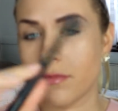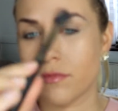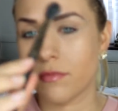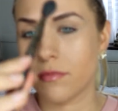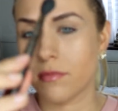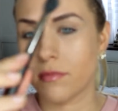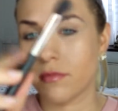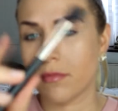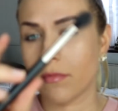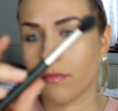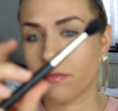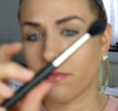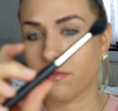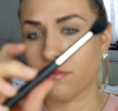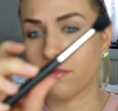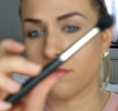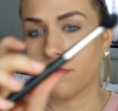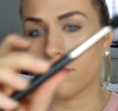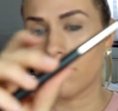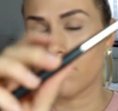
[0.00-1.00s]
and
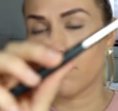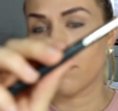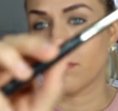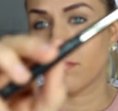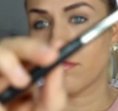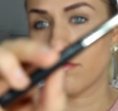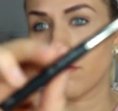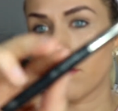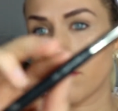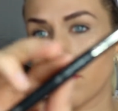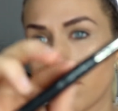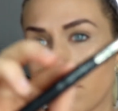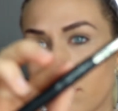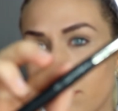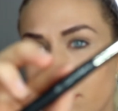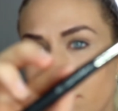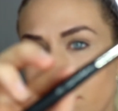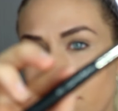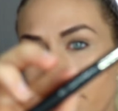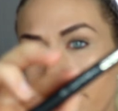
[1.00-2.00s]

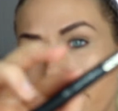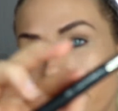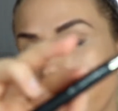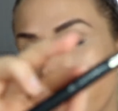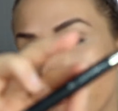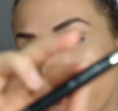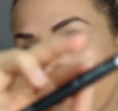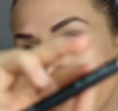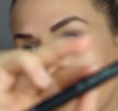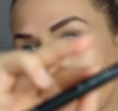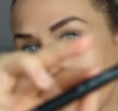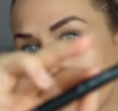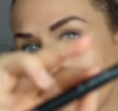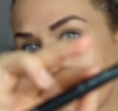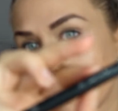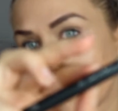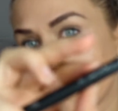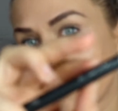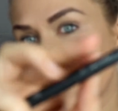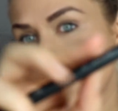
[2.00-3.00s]
that will
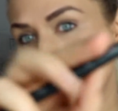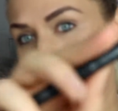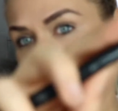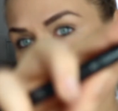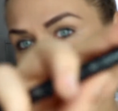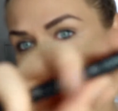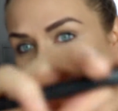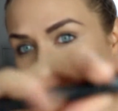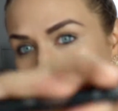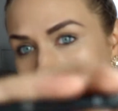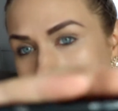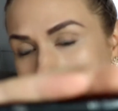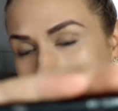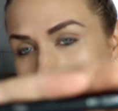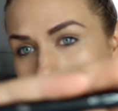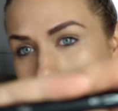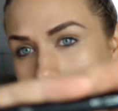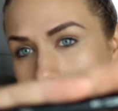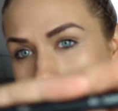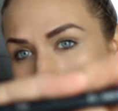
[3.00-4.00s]
go into
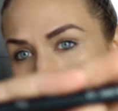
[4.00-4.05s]
the